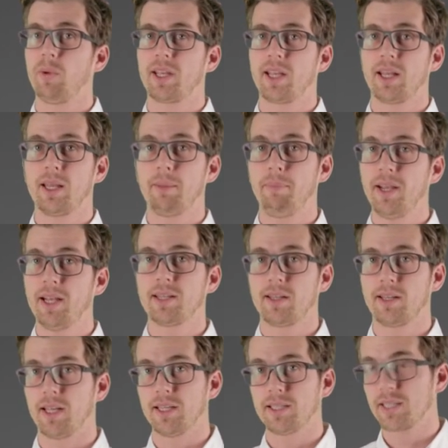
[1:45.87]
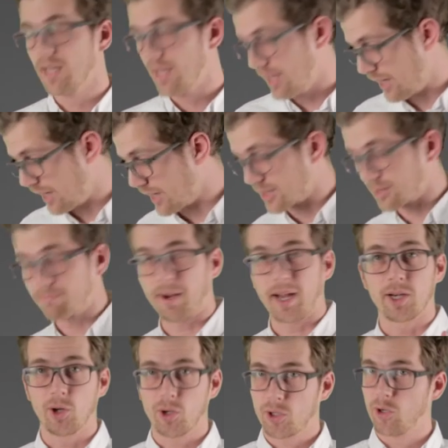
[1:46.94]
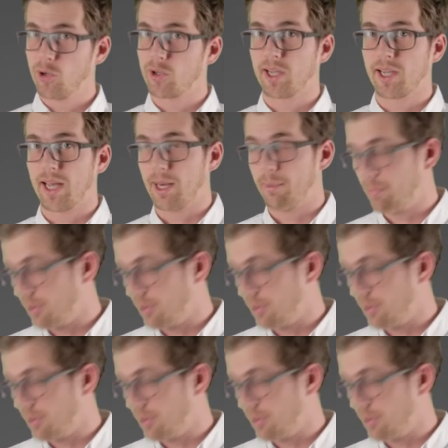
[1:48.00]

we can depict this is by not looking at a